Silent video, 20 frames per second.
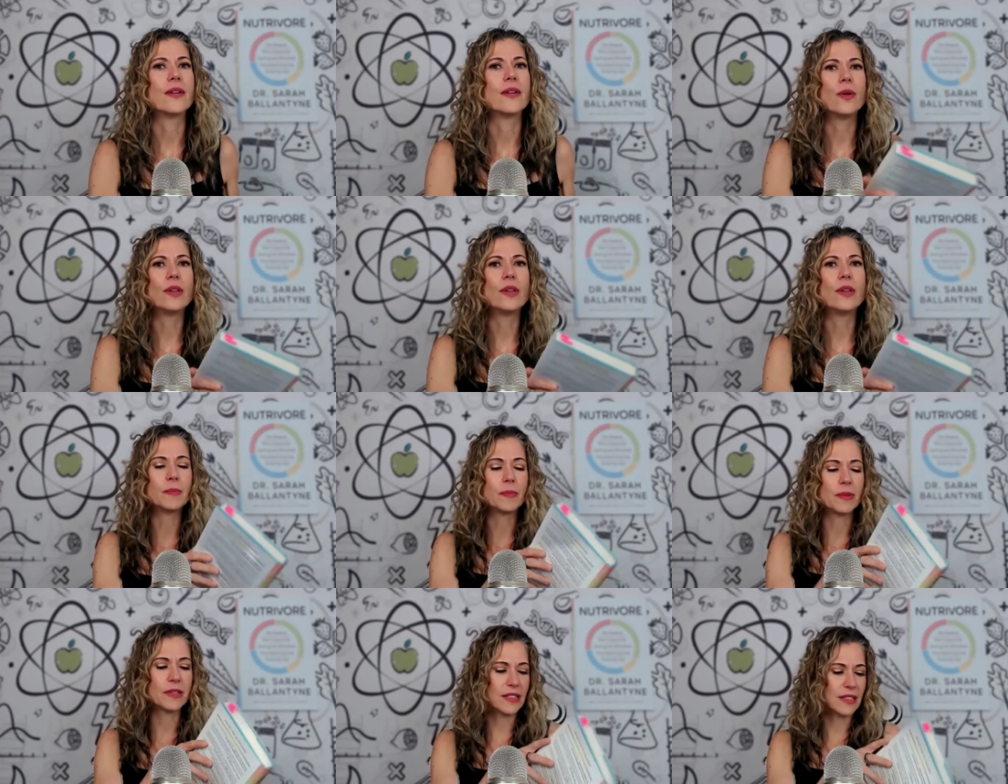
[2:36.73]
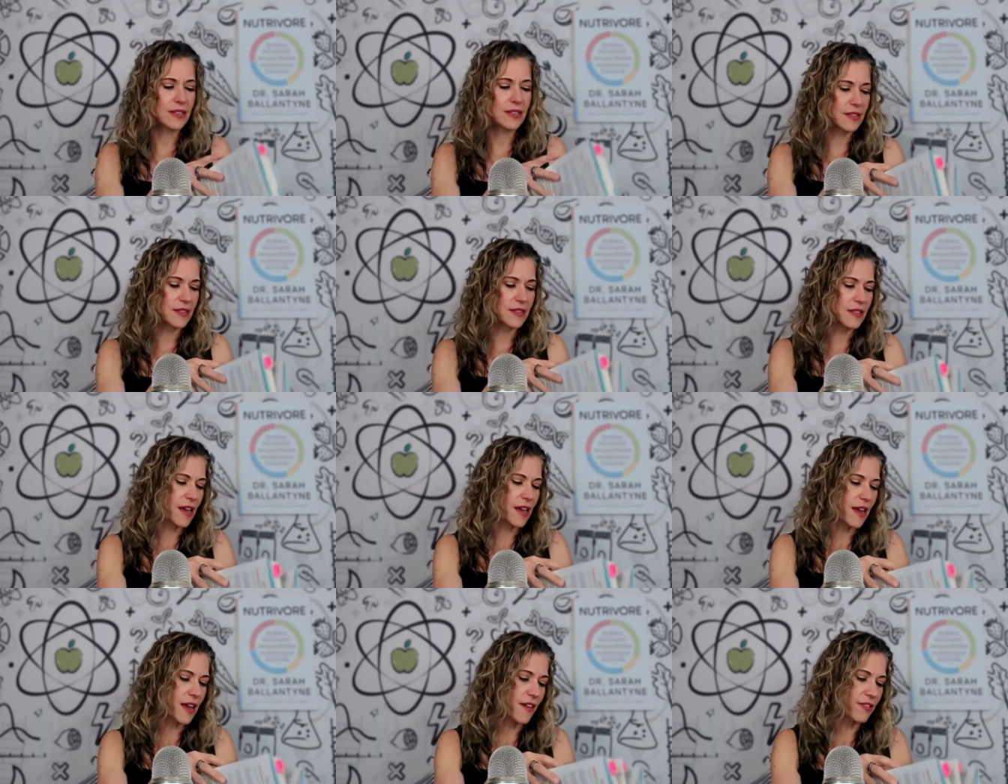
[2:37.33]
Hold please.
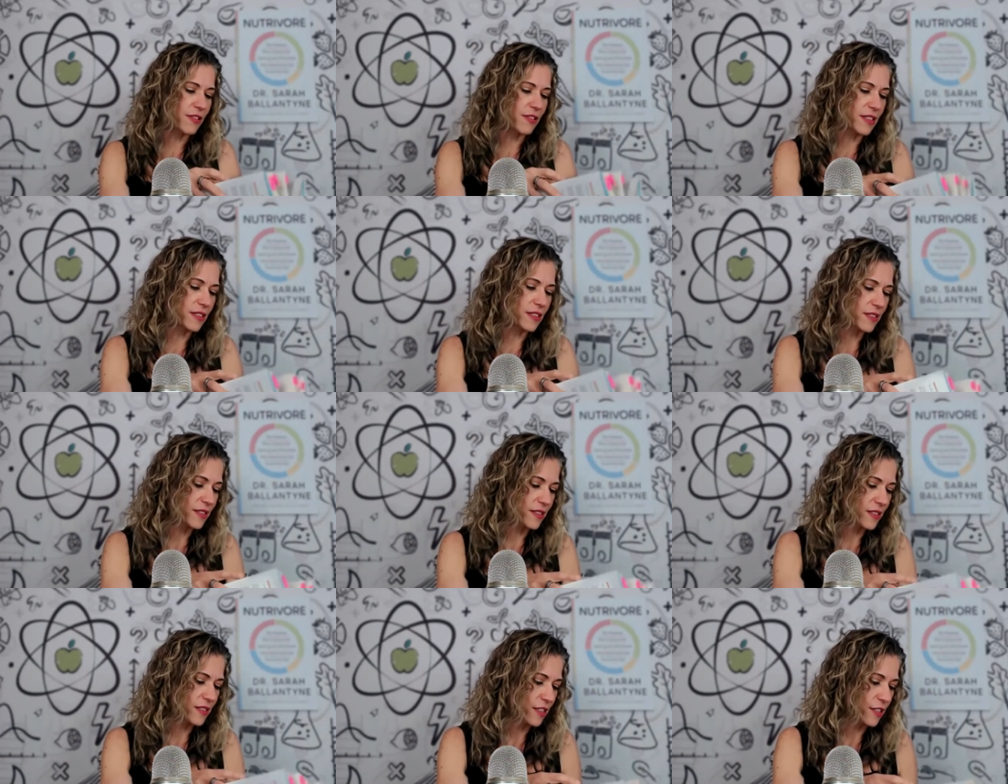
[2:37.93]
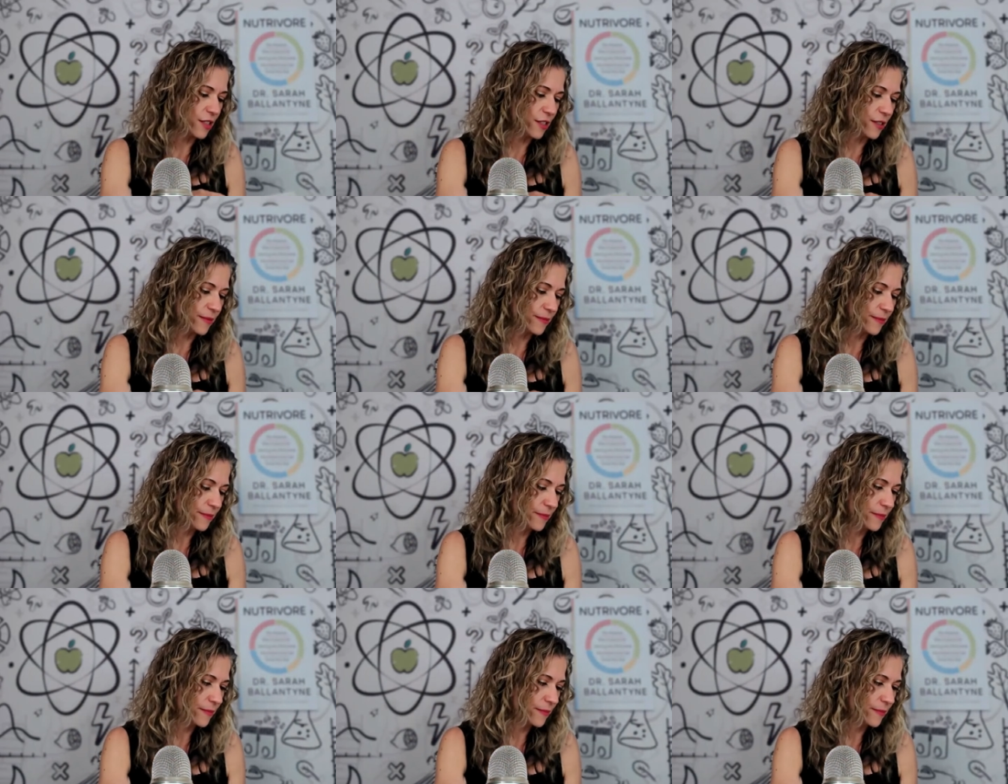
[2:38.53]
I have a list in here.